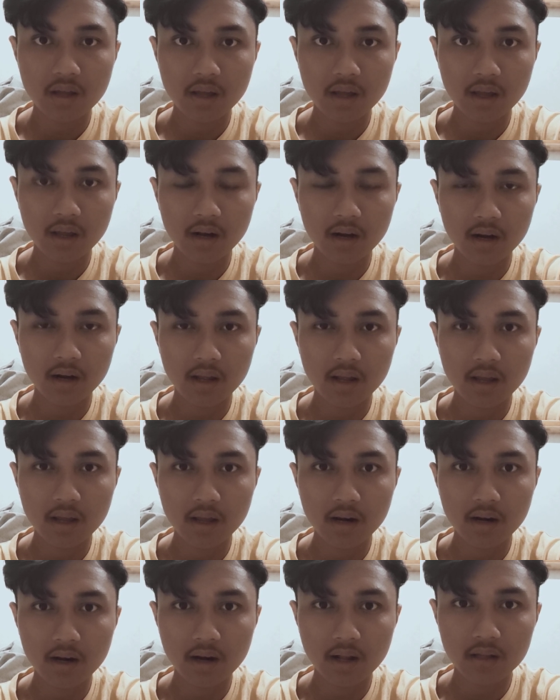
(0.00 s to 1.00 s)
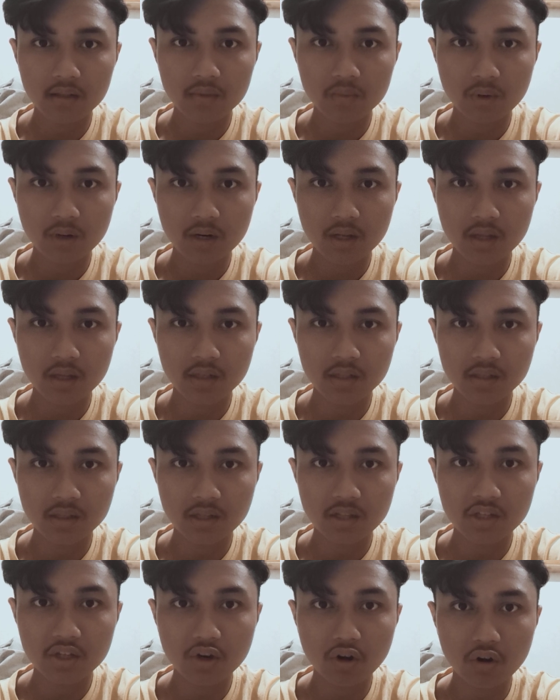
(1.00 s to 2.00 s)
And then the last one is
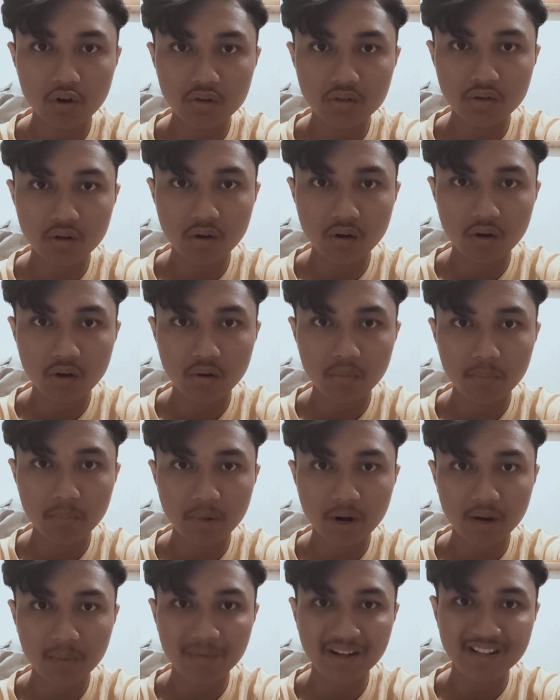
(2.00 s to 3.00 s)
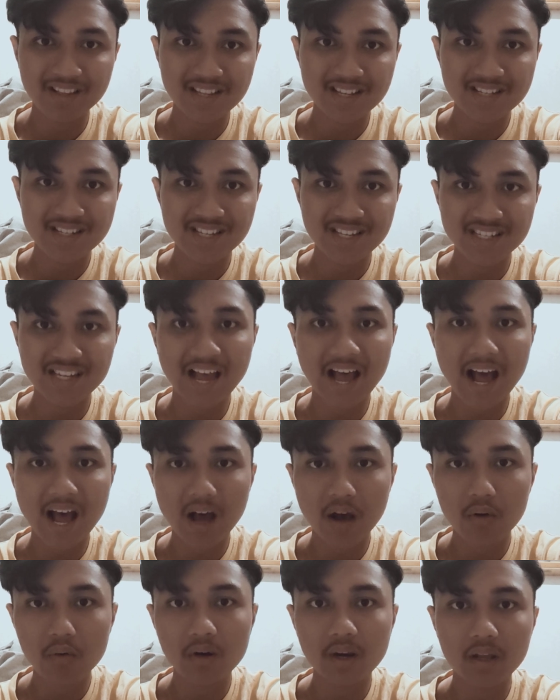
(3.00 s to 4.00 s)
discourse or pragmatics is
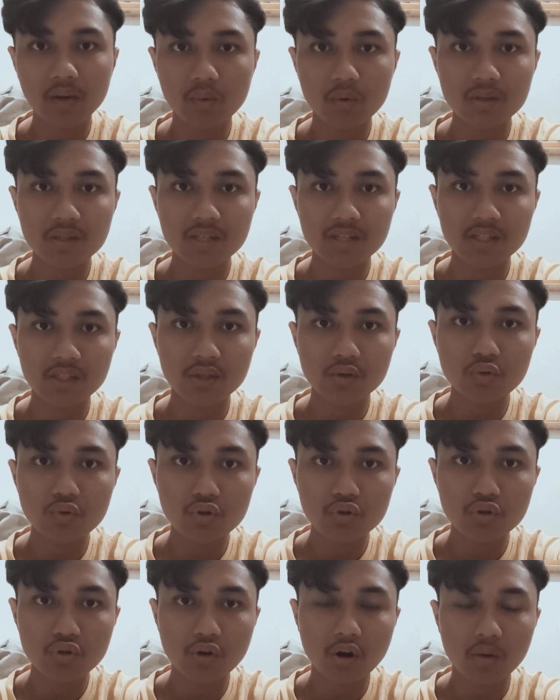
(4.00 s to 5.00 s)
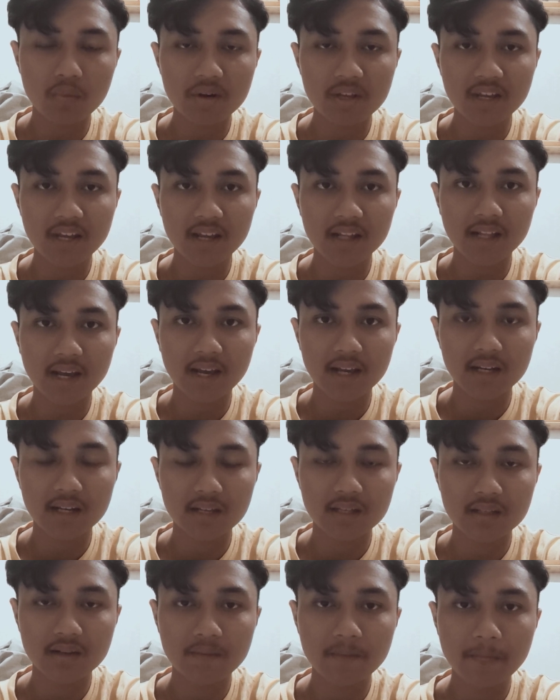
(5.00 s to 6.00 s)
how language is used to communicate
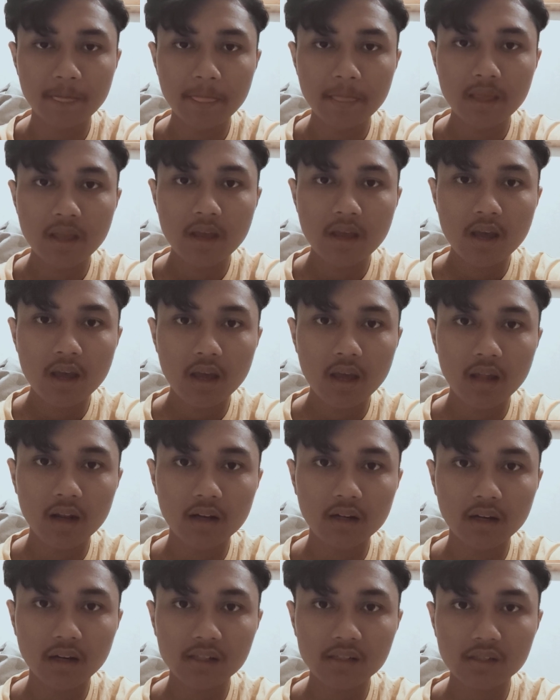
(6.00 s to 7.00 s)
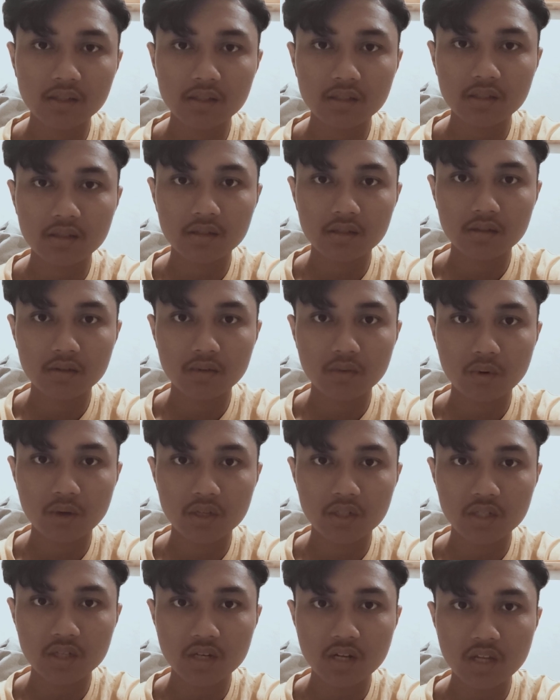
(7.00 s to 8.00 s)
ideas. And next
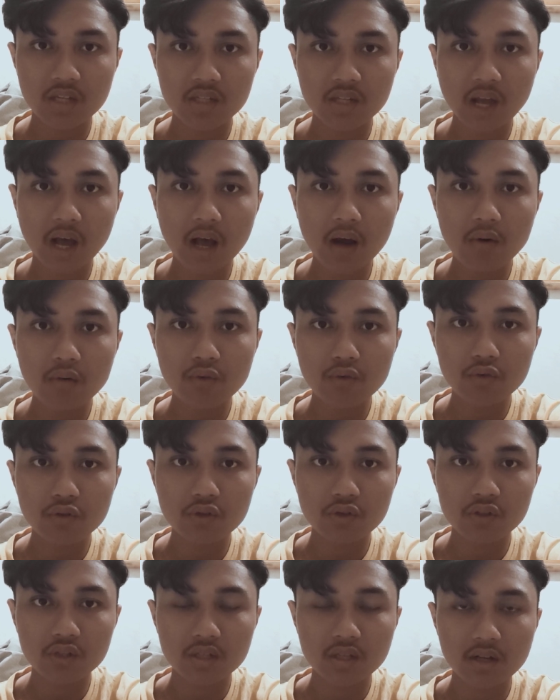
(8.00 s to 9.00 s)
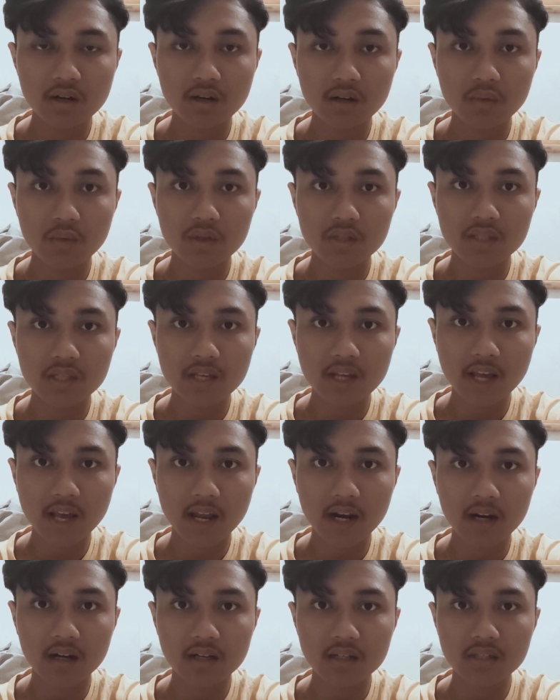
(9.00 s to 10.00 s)
question is how do sociolinguistic
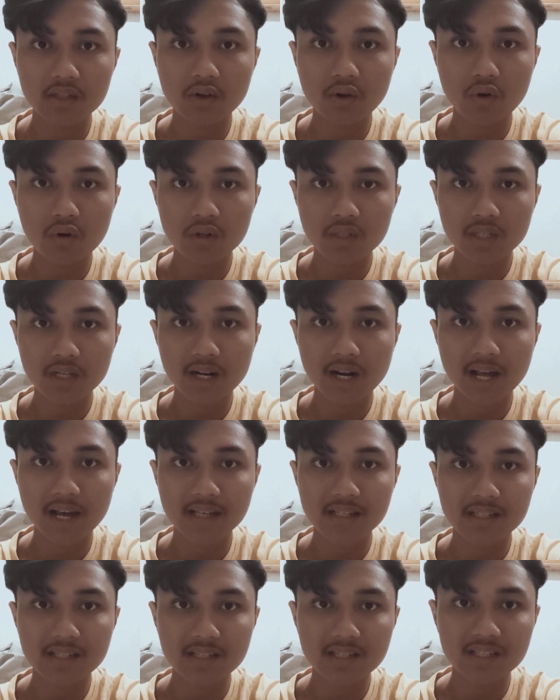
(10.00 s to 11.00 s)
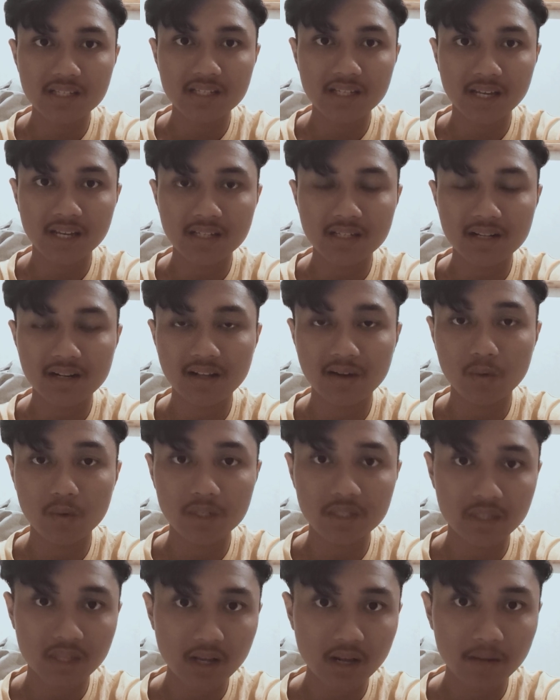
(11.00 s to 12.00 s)
and discourse analysis change
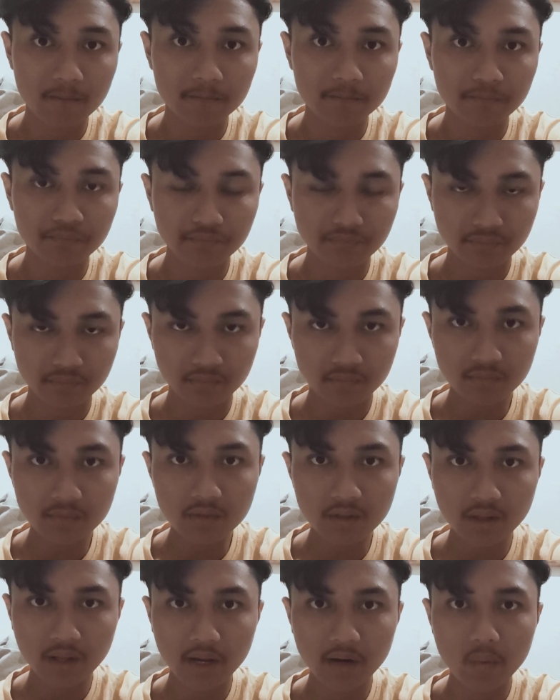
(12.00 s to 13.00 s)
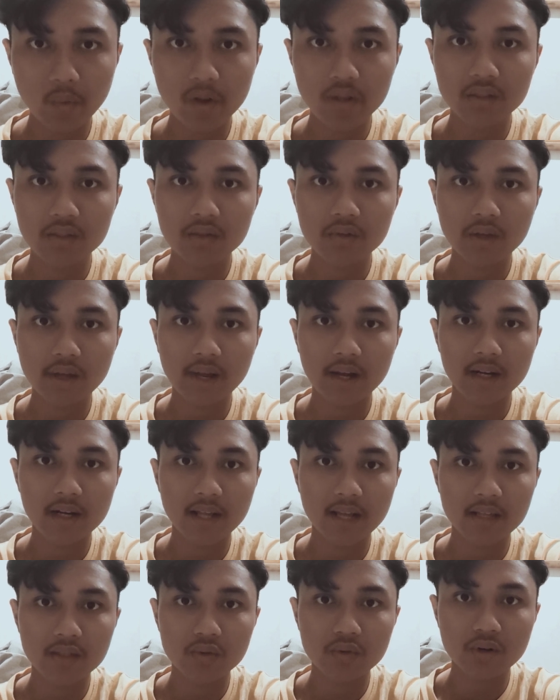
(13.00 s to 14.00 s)
linguistic? And
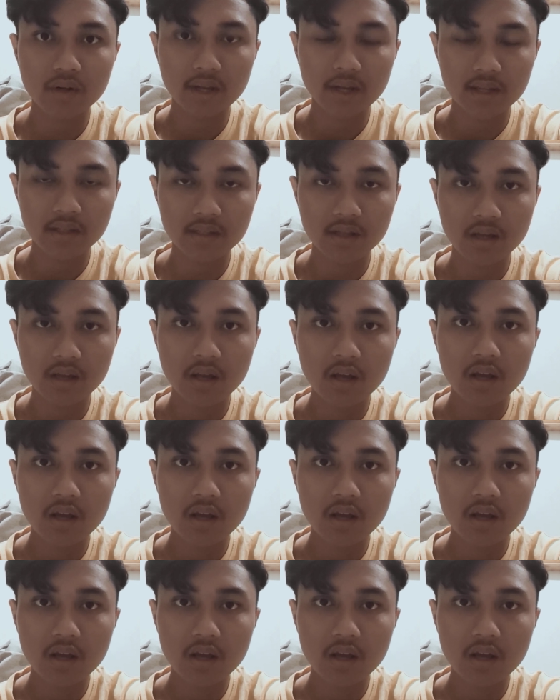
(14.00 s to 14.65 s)
the answer is